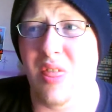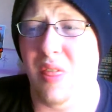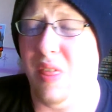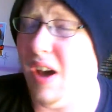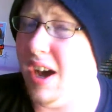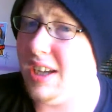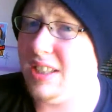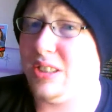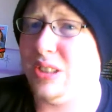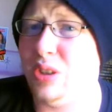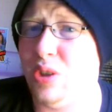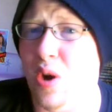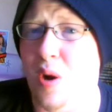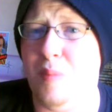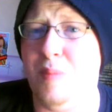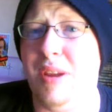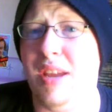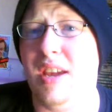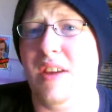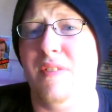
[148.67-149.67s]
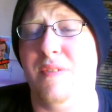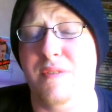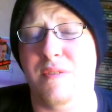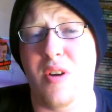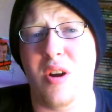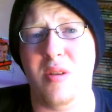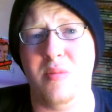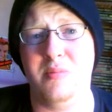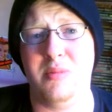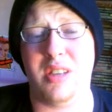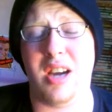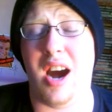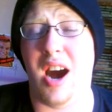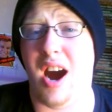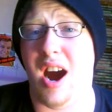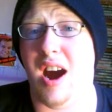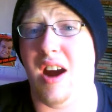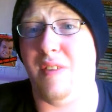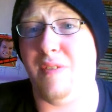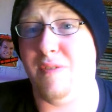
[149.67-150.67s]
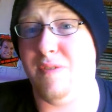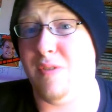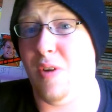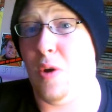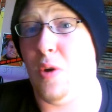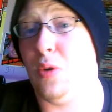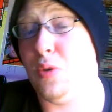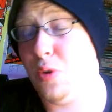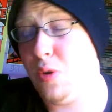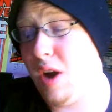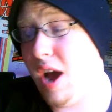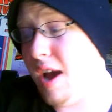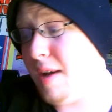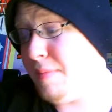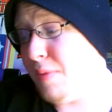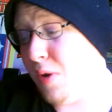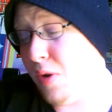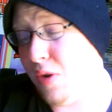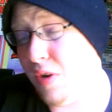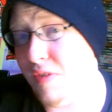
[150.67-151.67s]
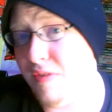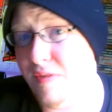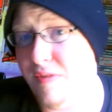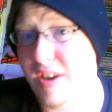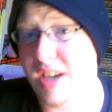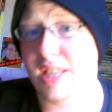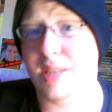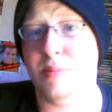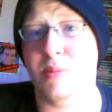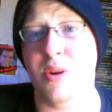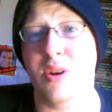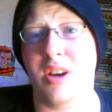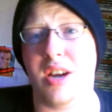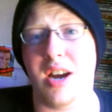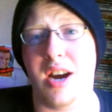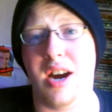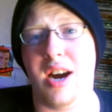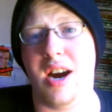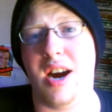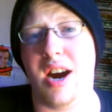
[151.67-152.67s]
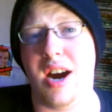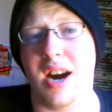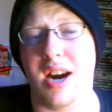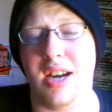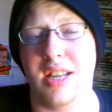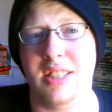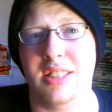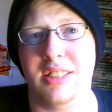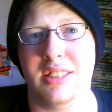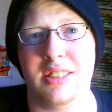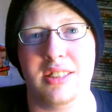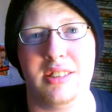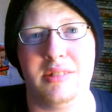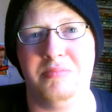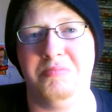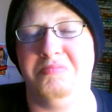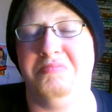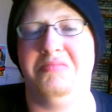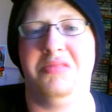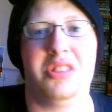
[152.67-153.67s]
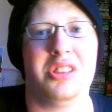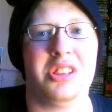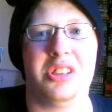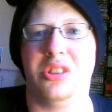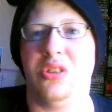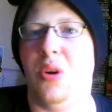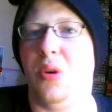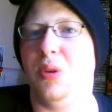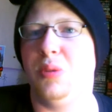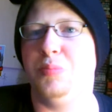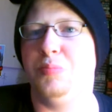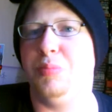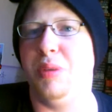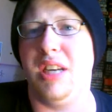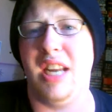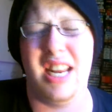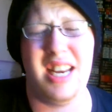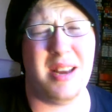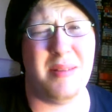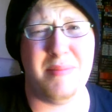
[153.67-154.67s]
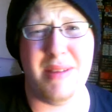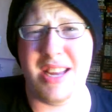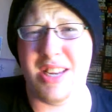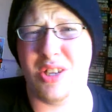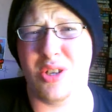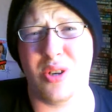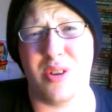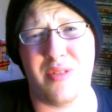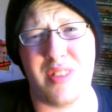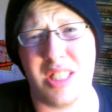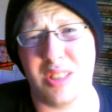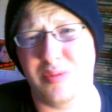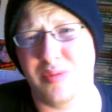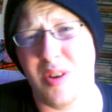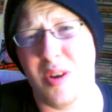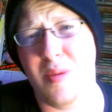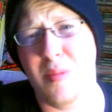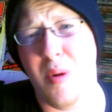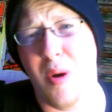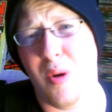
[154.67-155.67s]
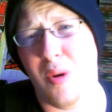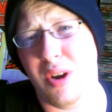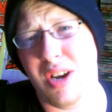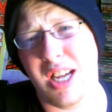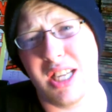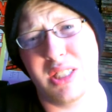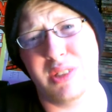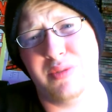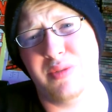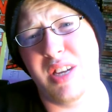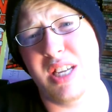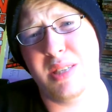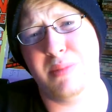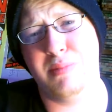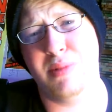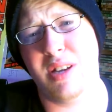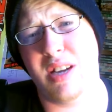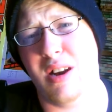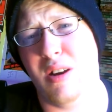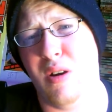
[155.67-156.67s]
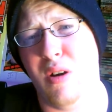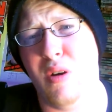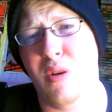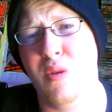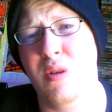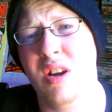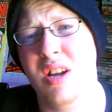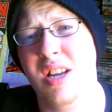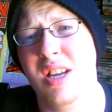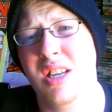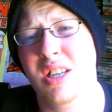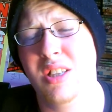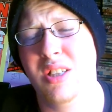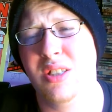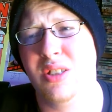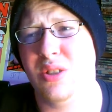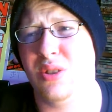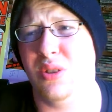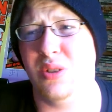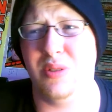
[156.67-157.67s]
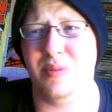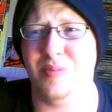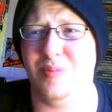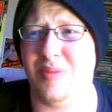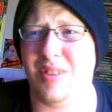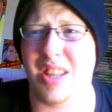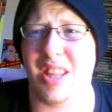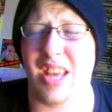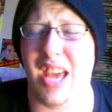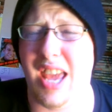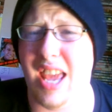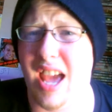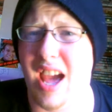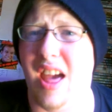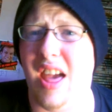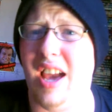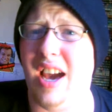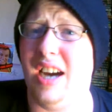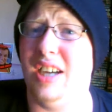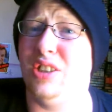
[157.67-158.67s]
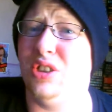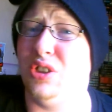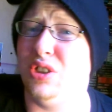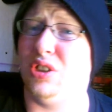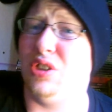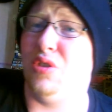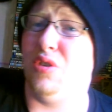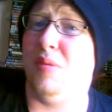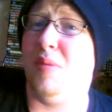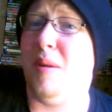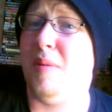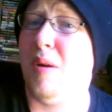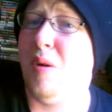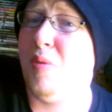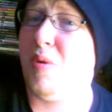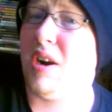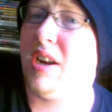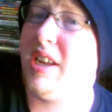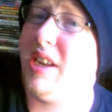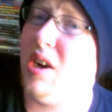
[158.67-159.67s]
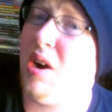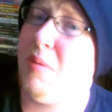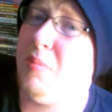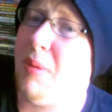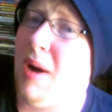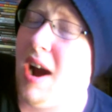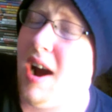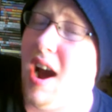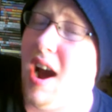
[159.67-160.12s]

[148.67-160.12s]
That's not been confirmed. I follow him on Facebook, and there's not been any mention of this film on his Facebook at all. So yeah, I think that's just the rumor working up,